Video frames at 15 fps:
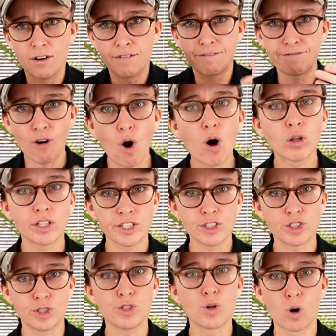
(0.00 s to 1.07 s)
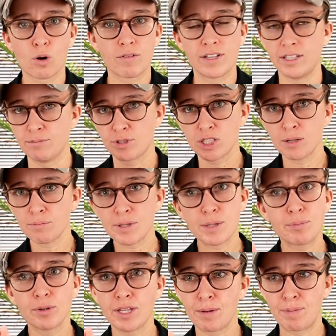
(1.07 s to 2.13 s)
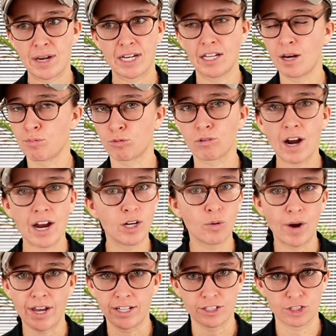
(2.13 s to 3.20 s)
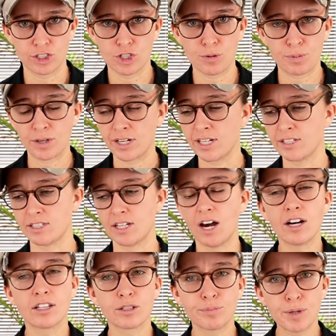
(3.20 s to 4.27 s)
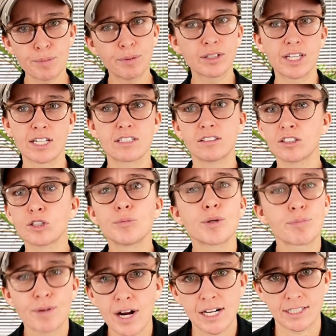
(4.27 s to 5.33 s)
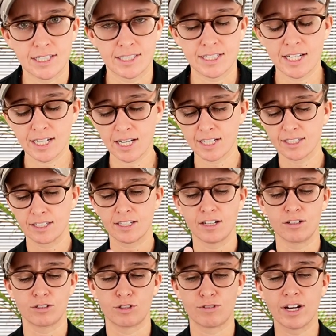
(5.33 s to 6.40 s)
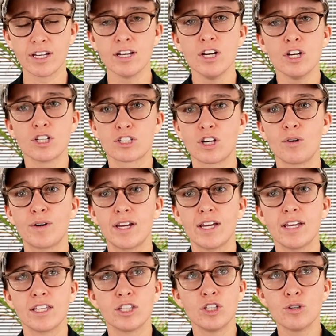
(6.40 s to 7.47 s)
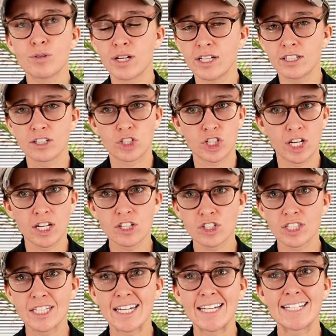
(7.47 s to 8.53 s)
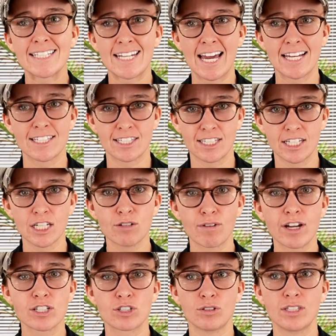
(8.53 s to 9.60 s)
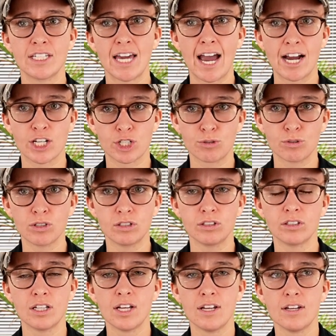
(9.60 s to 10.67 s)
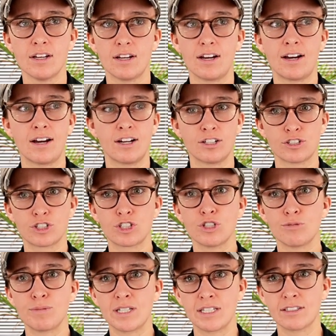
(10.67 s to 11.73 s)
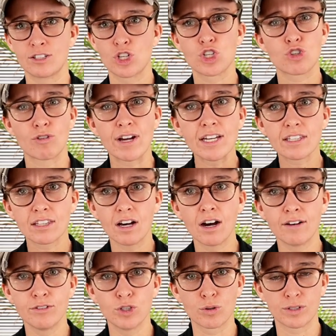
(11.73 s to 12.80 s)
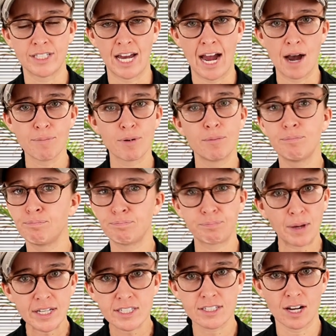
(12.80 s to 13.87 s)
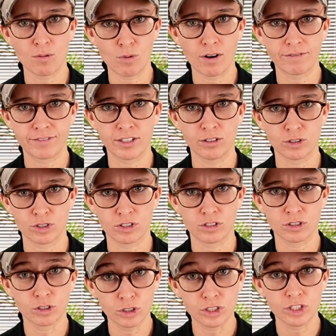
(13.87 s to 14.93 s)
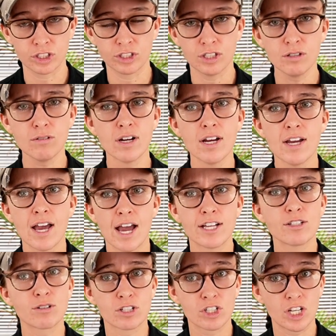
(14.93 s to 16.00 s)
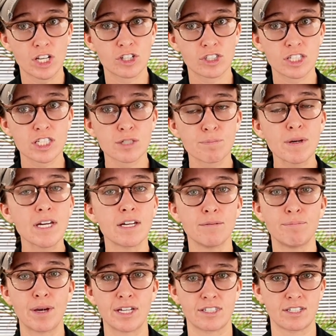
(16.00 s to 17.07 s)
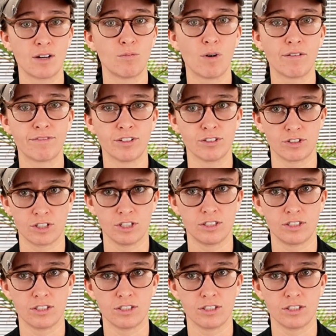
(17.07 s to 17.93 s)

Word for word: fall into your rhythm. Some people, they pick it up right away and it's super easy. Other people, it takes a little bit of practice, like anything else, right? So you can change the intensity, right? So the actual, uh, excuse me, strength of your tap based on what feels good to you. And you can change the speed based on what feels good